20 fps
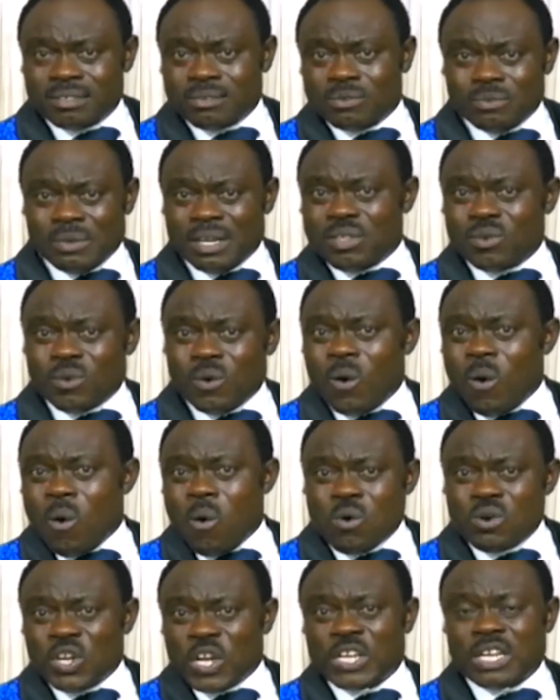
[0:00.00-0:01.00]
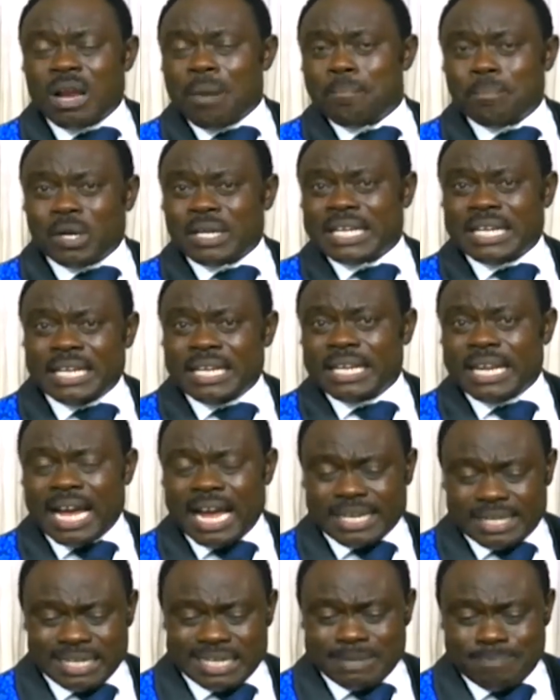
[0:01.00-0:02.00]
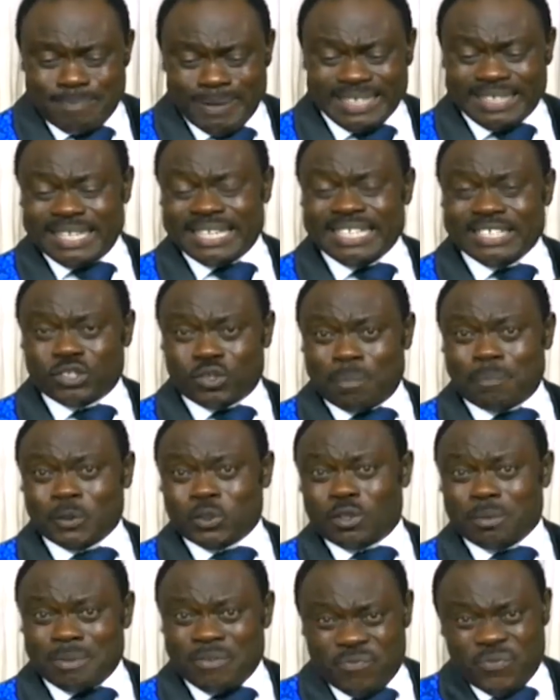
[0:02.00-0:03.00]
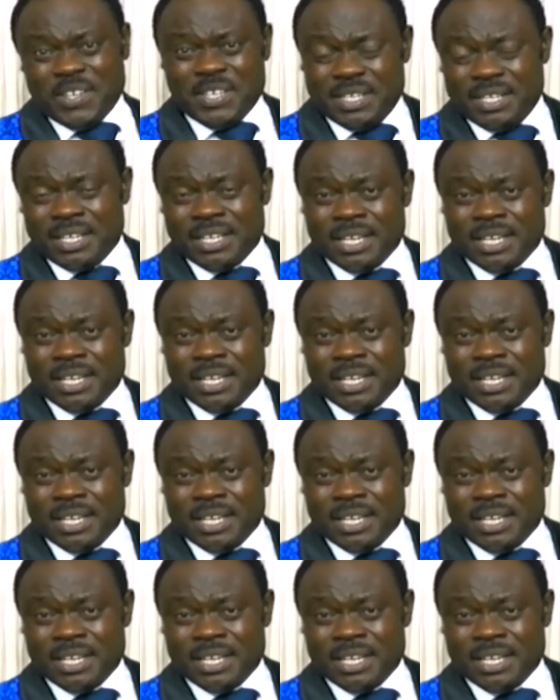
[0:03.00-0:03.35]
When you hold somebody and the person is supposed to be free,